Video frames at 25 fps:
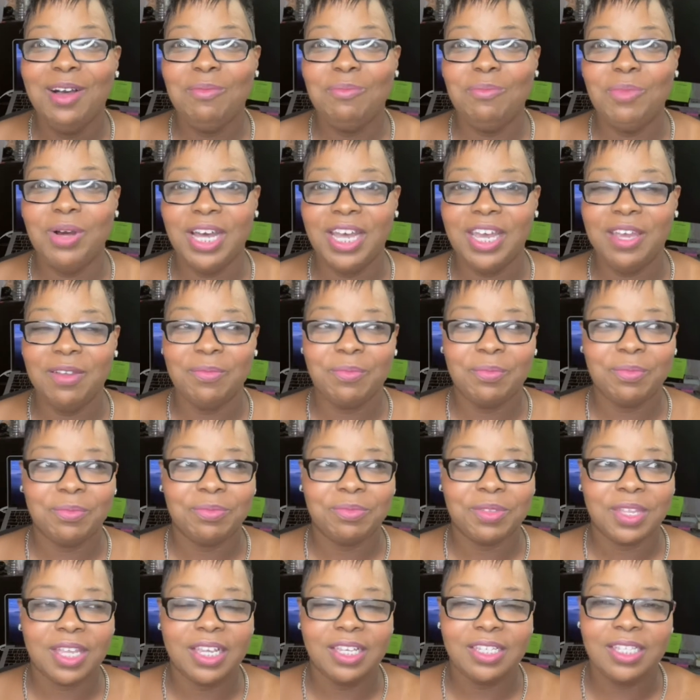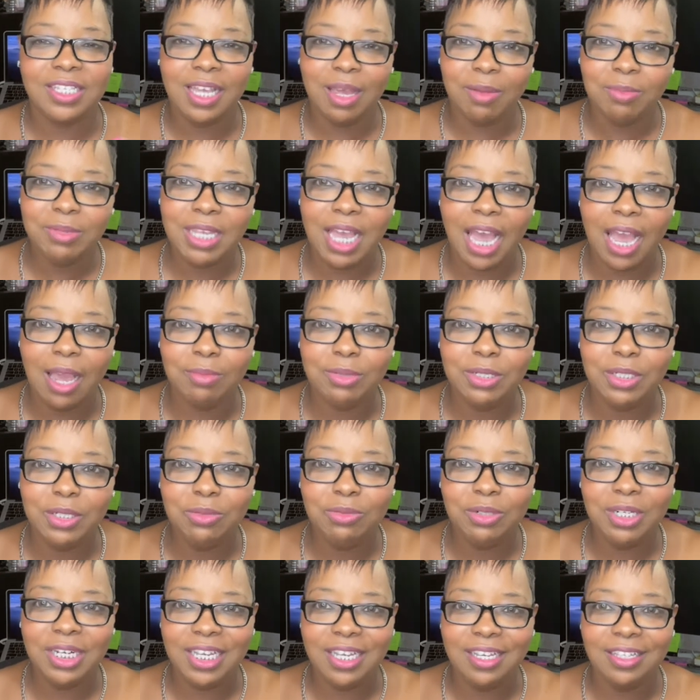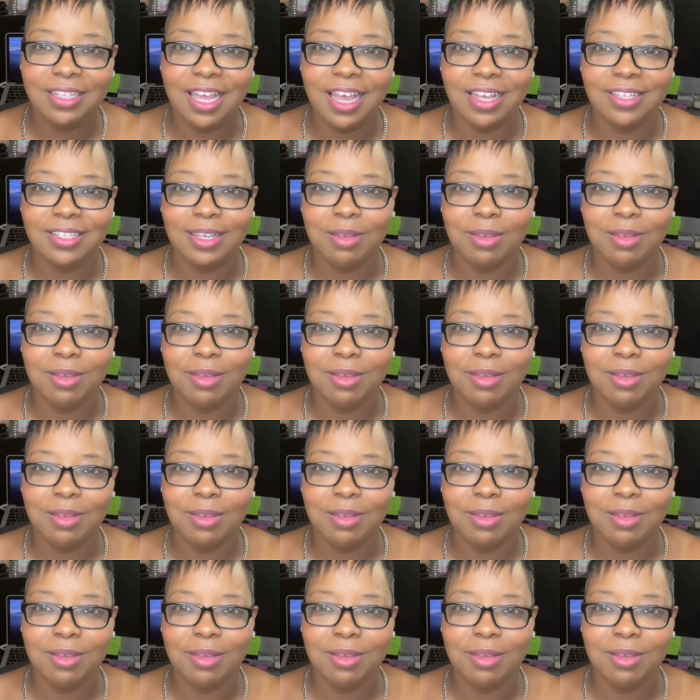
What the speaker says: But sometimes you need that.